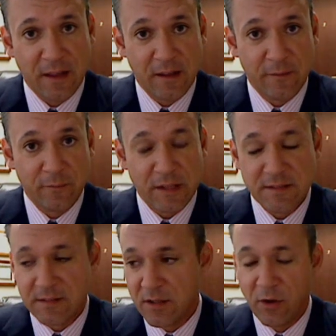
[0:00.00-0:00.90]

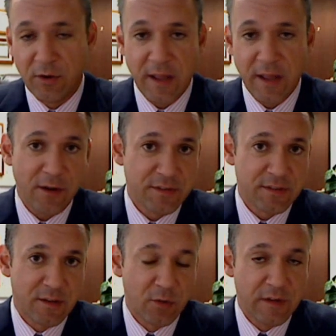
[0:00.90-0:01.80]
let's say you owned a
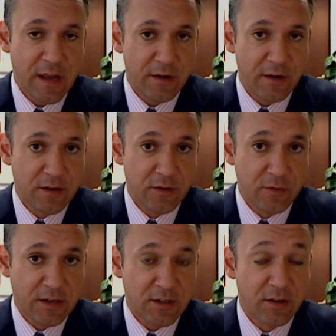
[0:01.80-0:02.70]
house and you moved out and
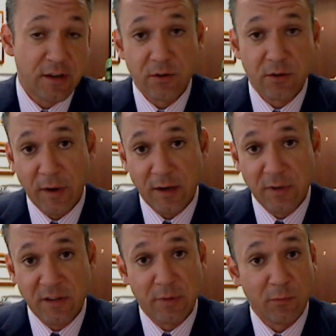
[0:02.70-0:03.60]
you turned it into a
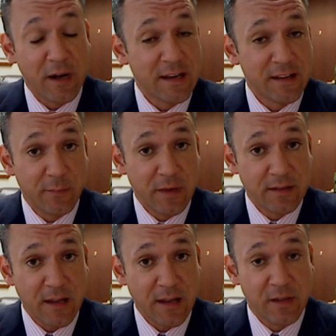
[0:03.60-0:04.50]
rental, but you've been renting in the
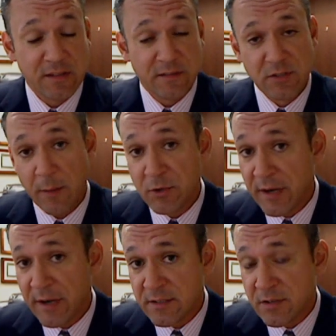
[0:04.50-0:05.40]
meantime because of job
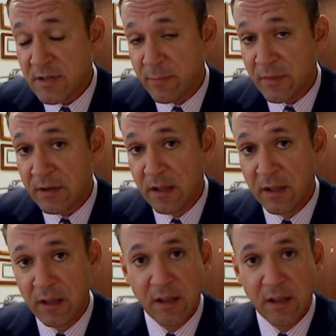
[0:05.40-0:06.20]
transfers or something,